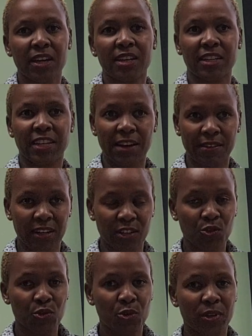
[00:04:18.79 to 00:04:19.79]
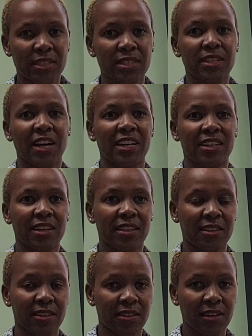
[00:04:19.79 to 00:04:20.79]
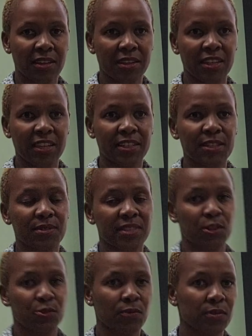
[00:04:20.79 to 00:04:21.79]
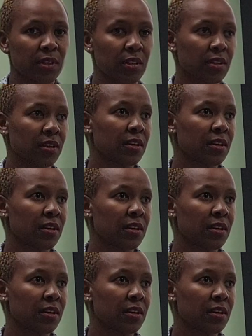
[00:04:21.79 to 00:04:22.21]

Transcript: recovering, though it was still under the negative side of the